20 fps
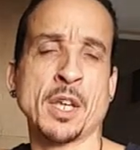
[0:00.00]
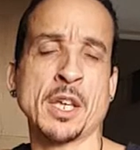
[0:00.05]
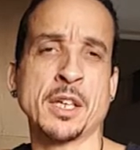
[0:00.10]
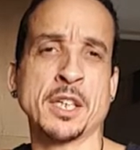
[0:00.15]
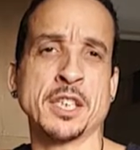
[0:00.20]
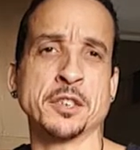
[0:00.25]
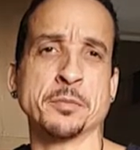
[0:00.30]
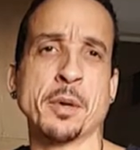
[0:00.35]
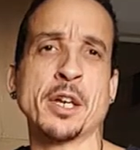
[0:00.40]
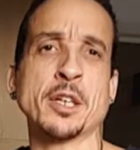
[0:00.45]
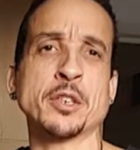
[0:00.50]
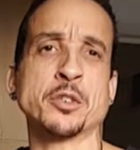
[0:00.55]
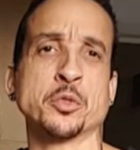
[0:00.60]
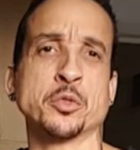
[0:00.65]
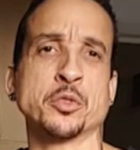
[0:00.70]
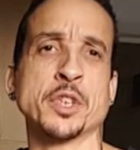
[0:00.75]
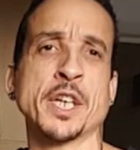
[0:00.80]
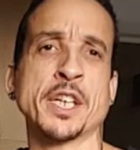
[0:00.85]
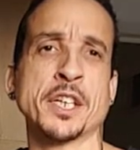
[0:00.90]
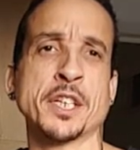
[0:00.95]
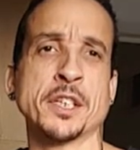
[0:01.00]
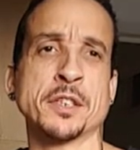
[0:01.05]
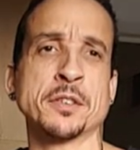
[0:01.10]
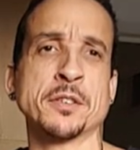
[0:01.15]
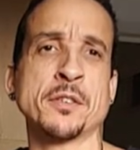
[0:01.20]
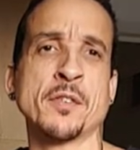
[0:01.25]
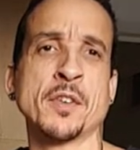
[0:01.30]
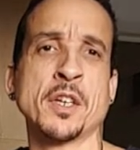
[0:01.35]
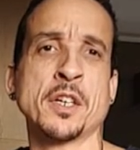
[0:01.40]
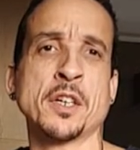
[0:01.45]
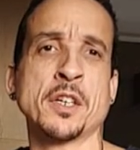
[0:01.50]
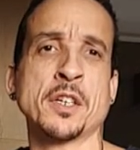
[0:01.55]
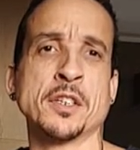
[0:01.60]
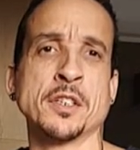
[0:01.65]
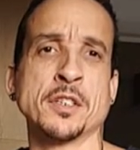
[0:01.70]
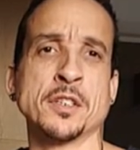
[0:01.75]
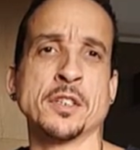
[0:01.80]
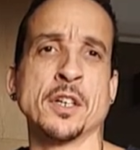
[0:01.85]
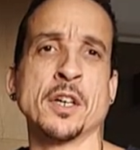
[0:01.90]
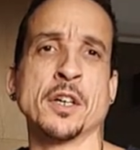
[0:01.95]
It's better to take it
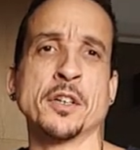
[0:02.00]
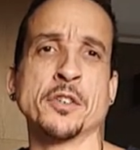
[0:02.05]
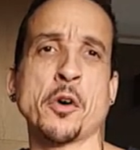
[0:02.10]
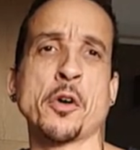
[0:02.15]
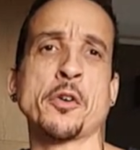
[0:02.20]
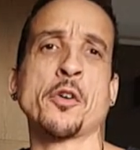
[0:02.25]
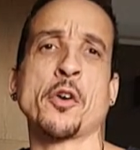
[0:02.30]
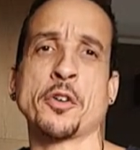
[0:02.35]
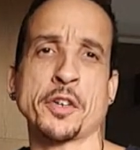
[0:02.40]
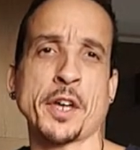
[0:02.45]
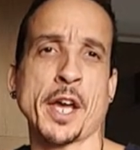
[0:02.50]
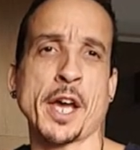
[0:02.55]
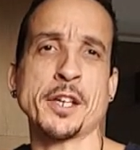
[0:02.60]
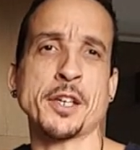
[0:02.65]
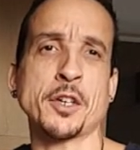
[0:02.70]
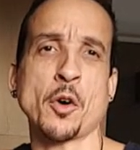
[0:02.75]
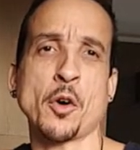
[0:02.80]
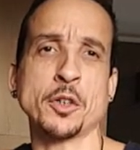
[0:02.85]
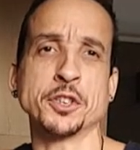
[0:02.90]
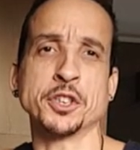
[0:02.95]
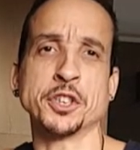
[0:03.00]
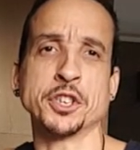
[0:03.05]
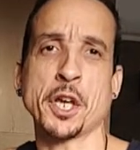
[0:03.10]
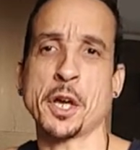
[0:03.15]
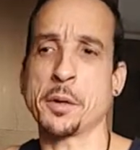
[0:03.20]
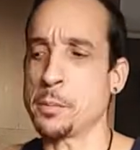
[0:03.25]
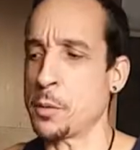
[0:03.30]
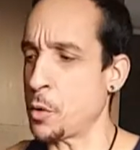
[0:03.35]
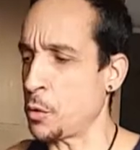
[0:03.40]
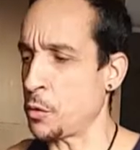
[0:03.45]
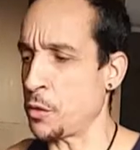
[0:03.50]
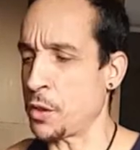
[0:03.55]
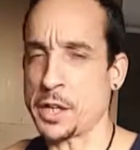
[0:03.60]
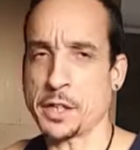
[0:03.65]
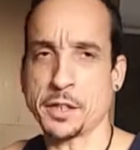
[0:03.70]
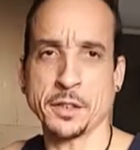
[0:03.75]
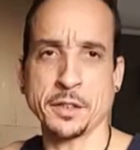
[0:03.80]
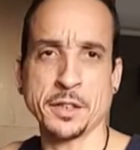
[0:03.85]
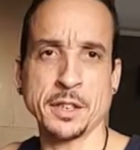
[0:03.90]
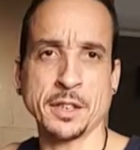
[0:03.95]
non-organic or GMO than